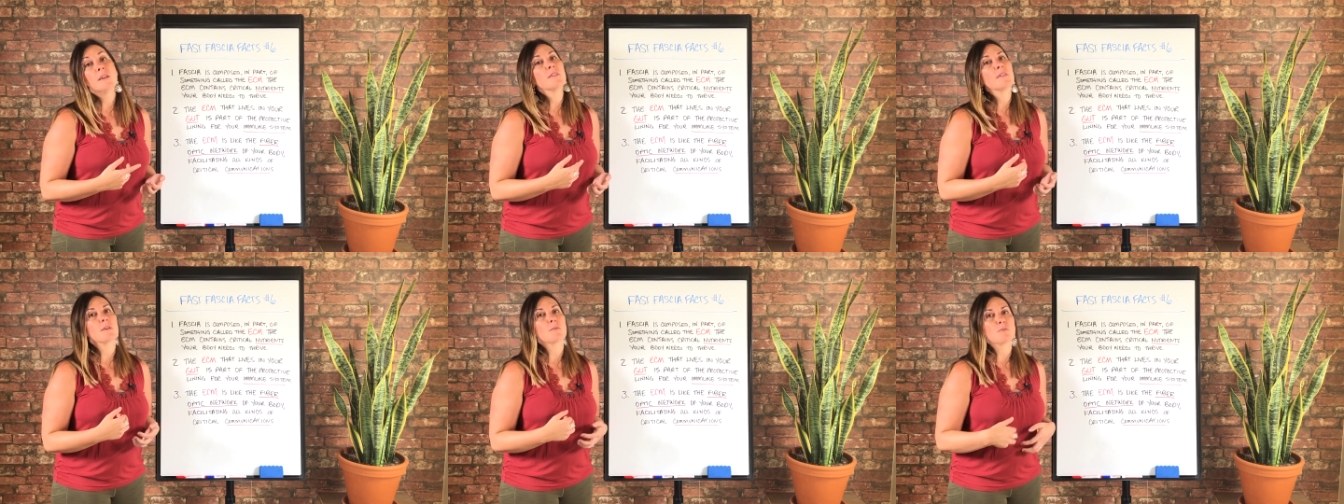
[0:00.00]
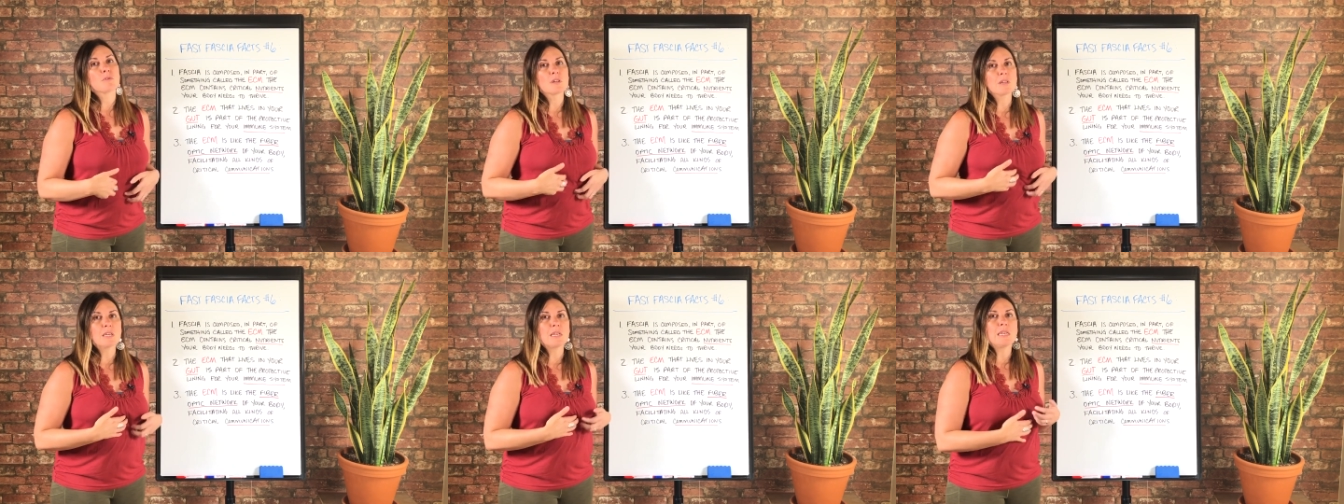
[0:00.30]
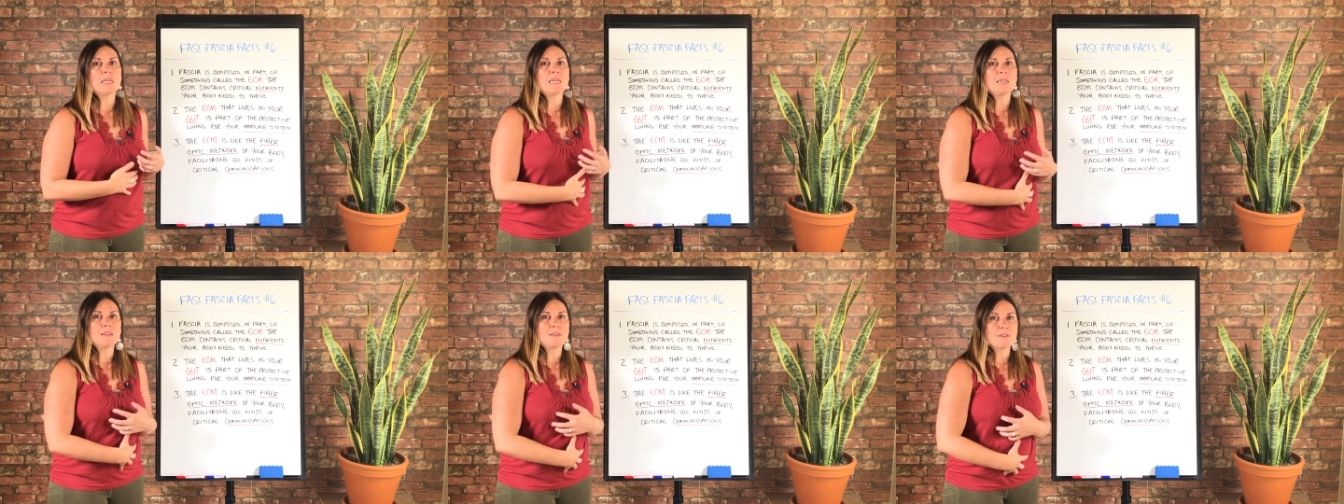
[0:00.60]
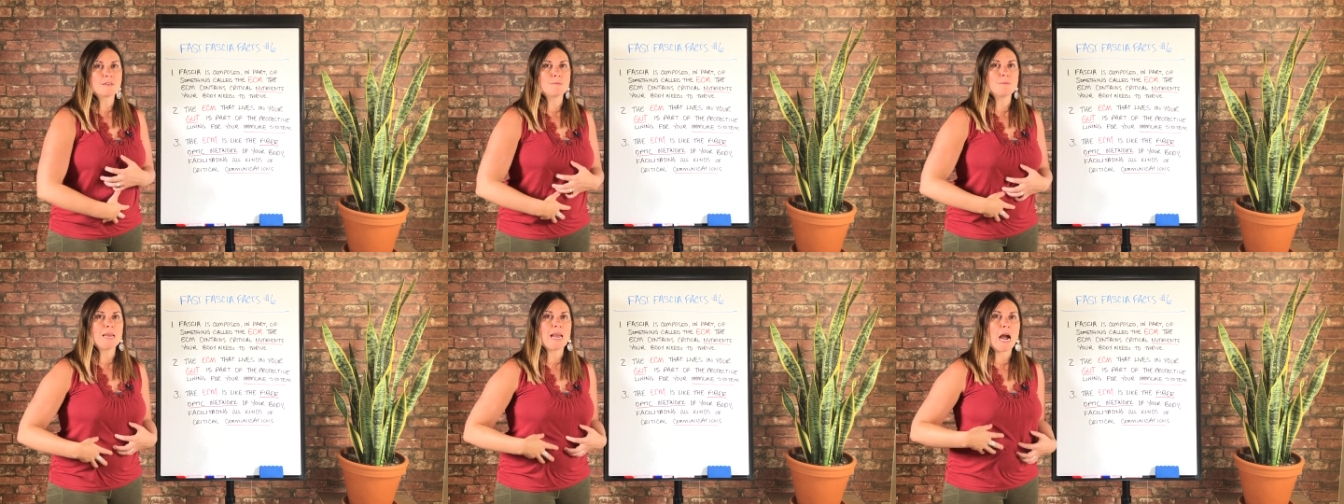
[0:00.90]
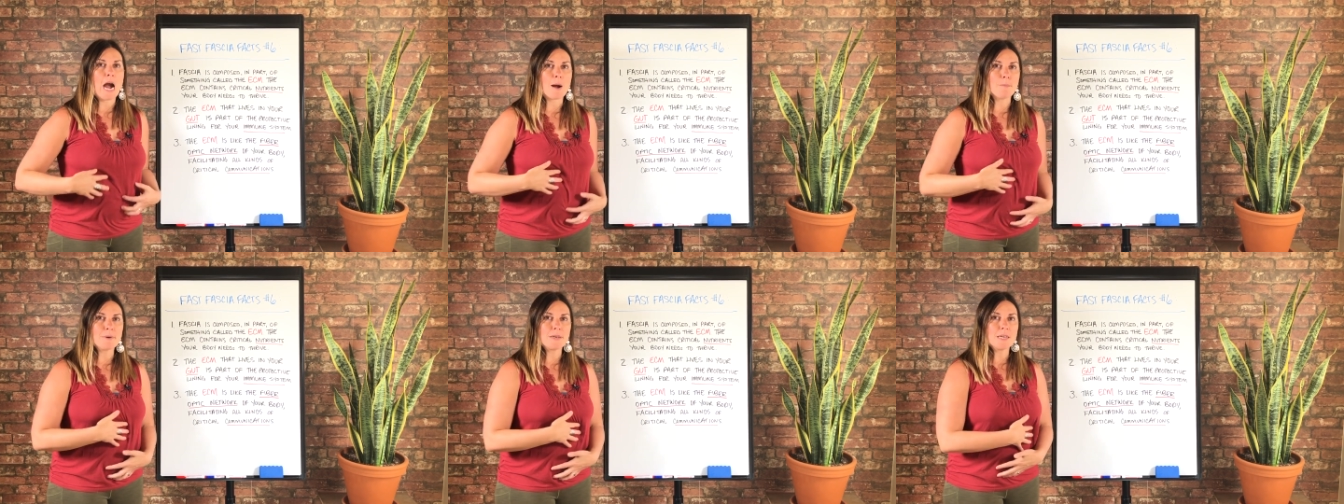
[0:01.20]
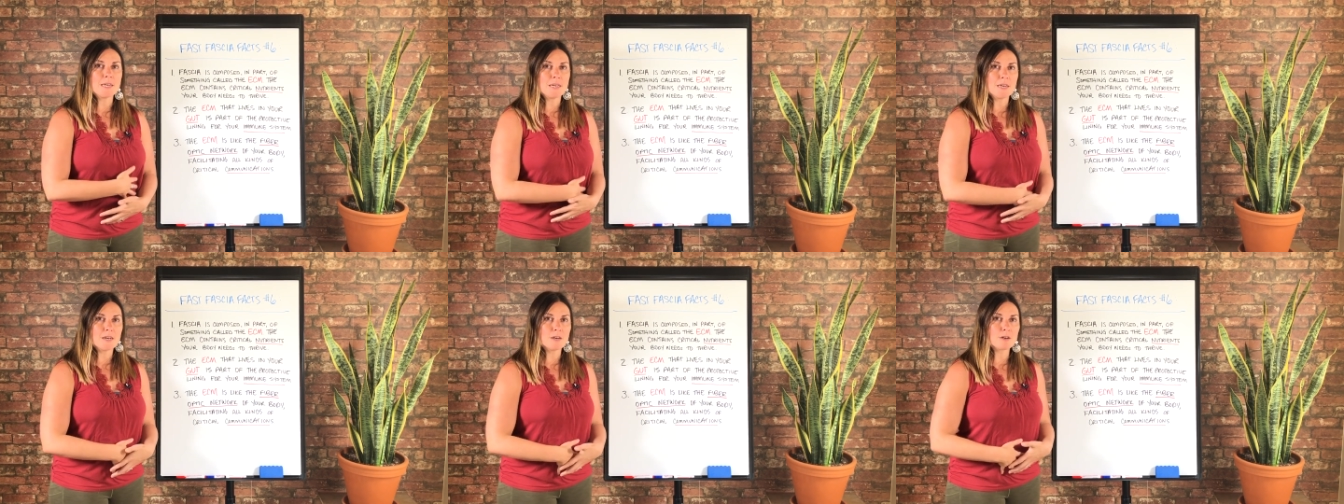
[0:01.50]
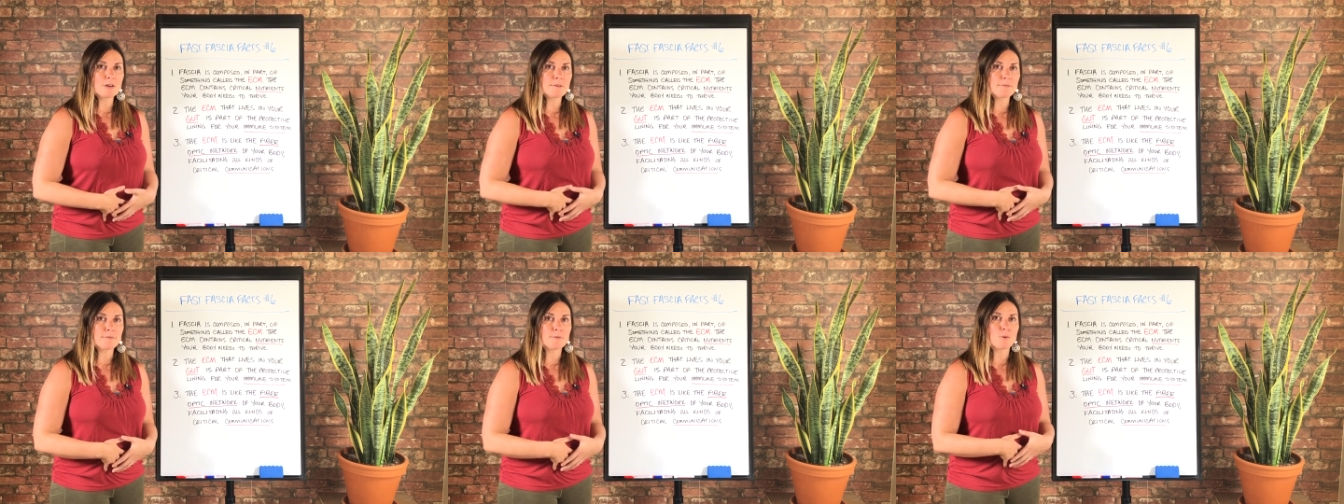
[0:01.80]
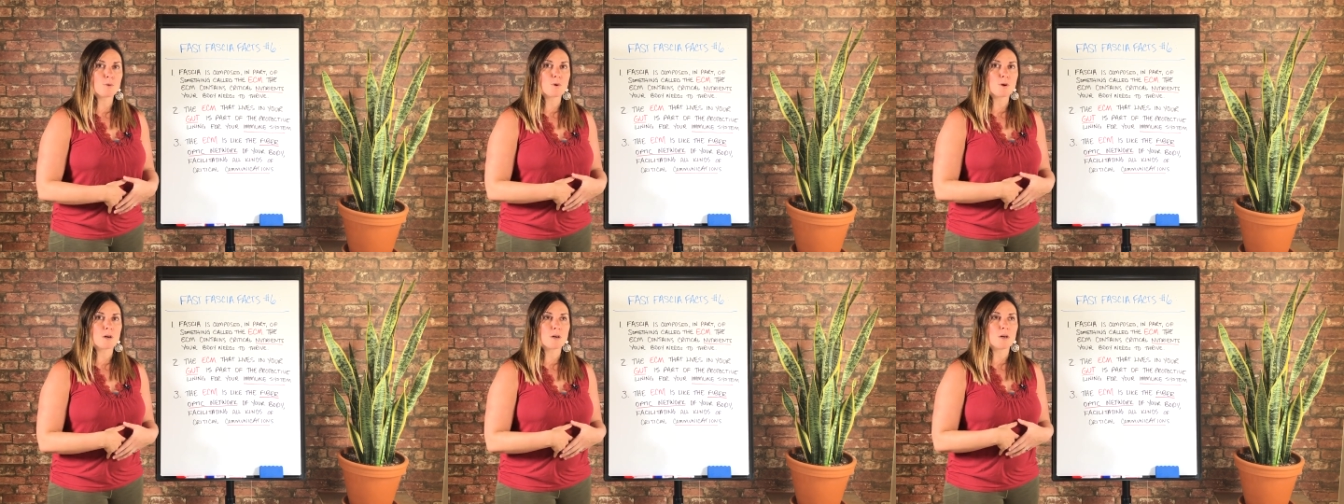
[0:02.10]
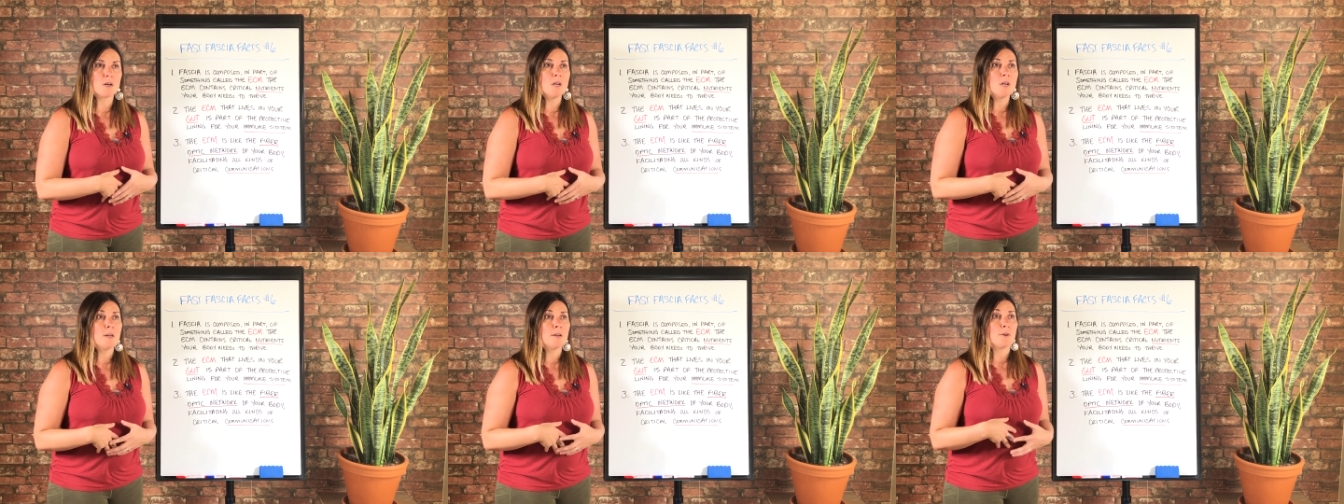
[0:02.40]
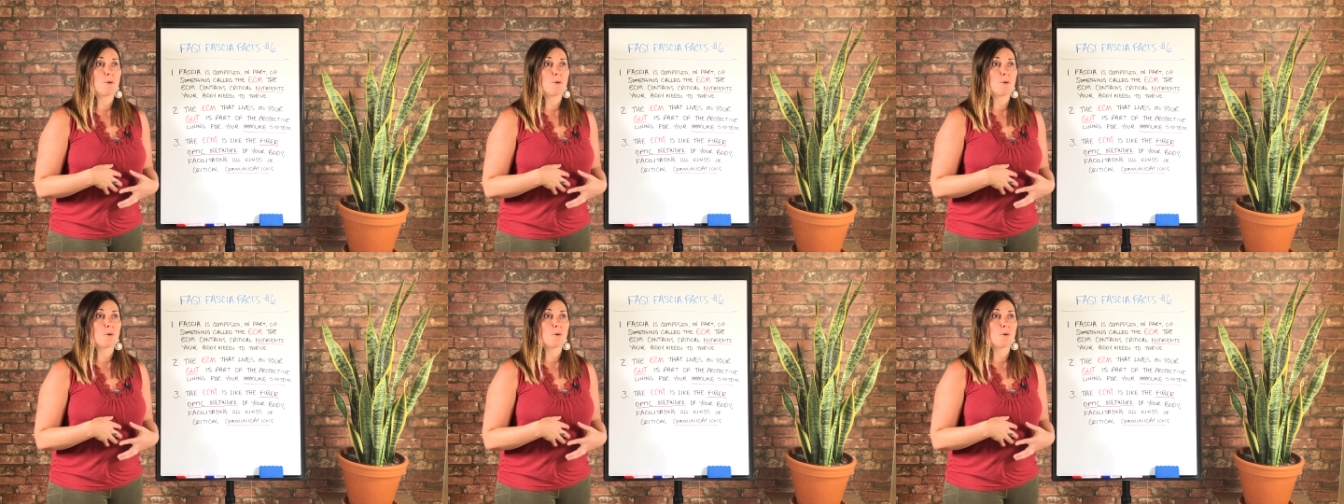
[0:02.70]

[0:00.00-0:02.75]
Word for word: that really needs to be happening here for